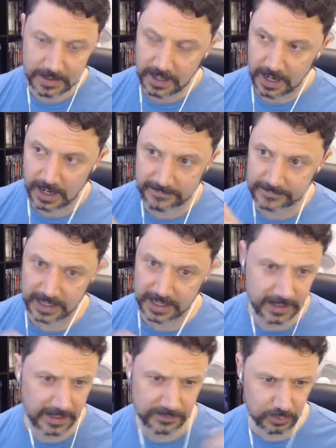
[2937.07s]
Uh, and
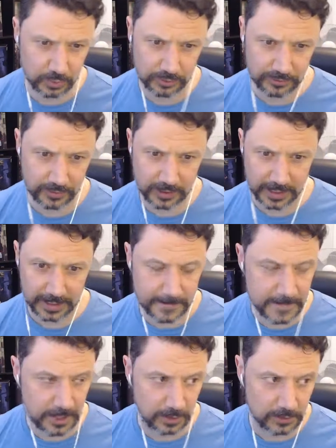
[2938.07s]
gives rules for like
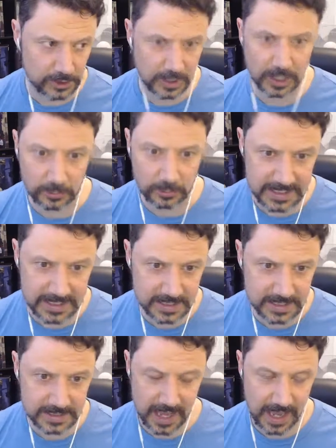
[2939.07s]
you know draconic
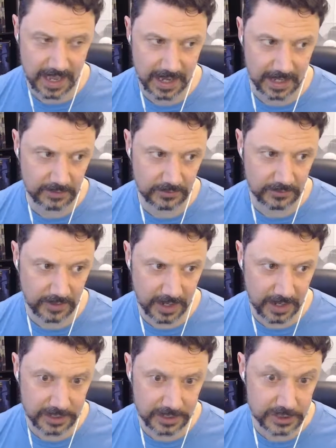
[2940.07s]
races and
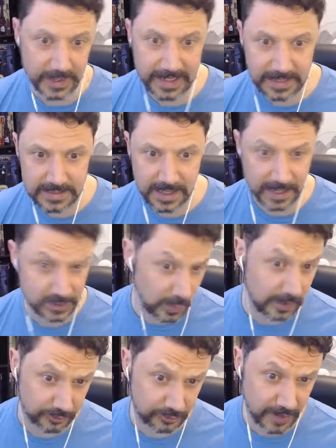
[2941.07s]
uh, drakes as
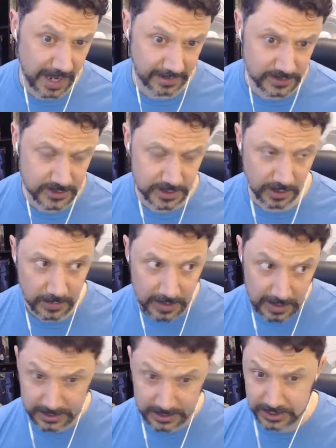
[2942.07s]
well as dragons. So
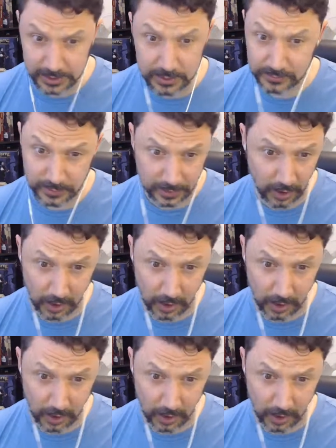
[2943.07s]
it's useful at all